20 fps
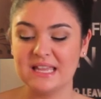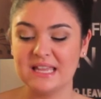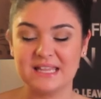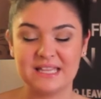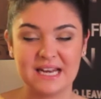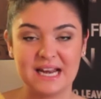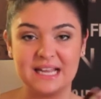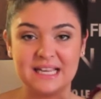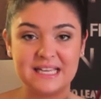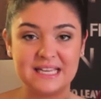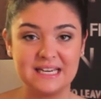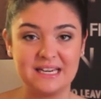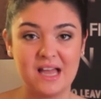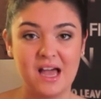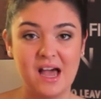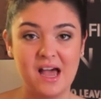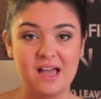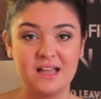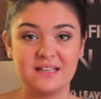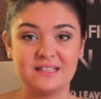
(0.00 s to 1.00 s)
that I
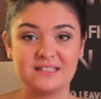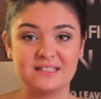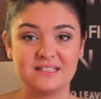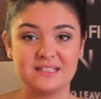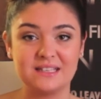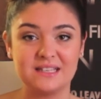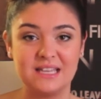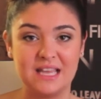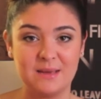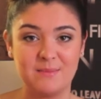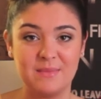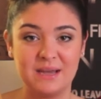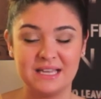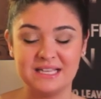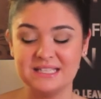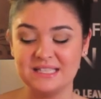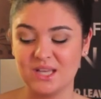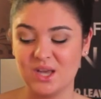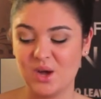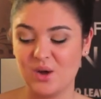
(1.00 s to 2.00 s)
cannot get
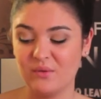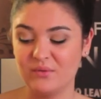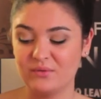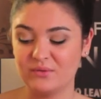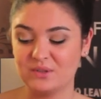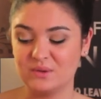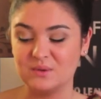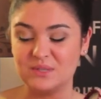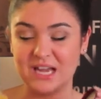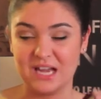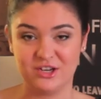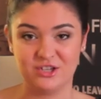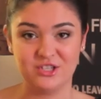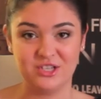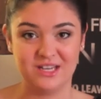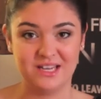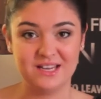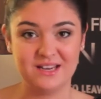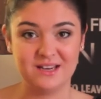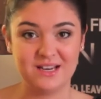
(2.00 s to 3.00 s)
myself to touch
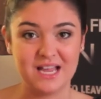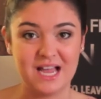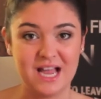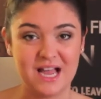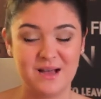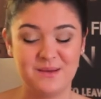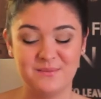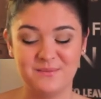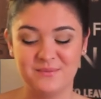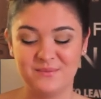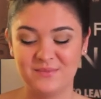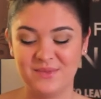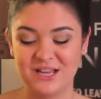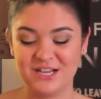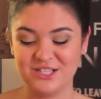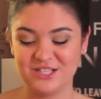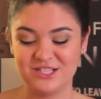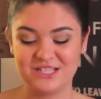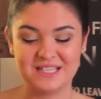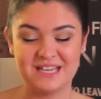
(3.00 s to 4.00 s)
it. Um,
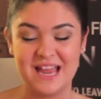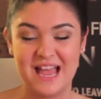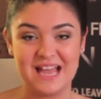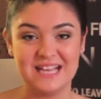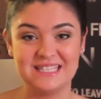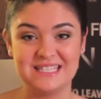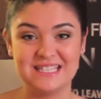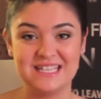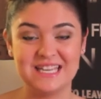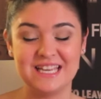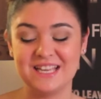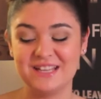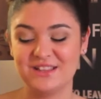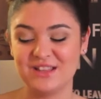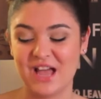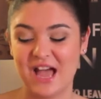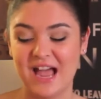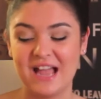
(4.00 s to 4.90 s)
it's just nasty.